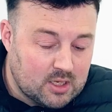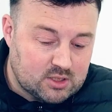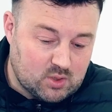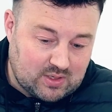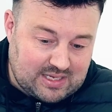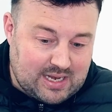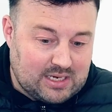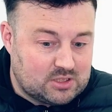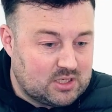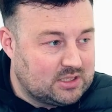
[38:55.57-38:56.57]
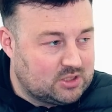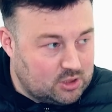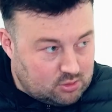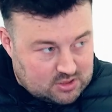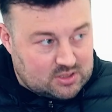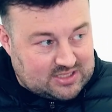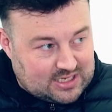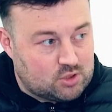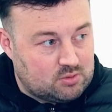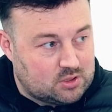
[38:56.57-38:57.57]
So again, it's using the
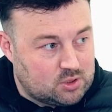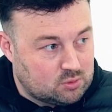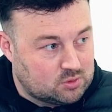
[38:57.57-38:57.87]
data in the tool